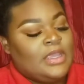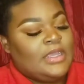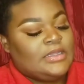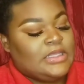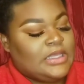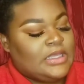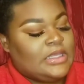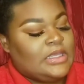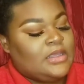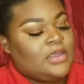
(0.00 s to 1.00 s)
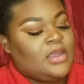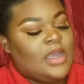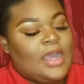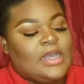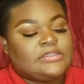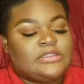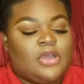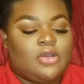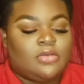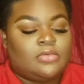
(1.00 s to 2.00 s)
And then I
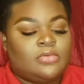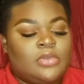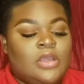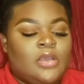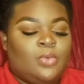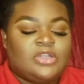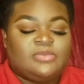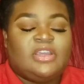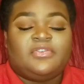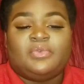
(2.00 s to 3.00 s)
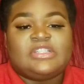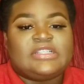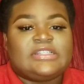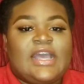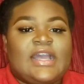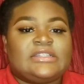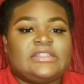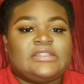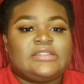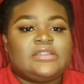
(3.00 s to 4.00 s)
also wanted to be a forensic
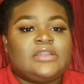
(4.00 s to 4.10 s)
scientist.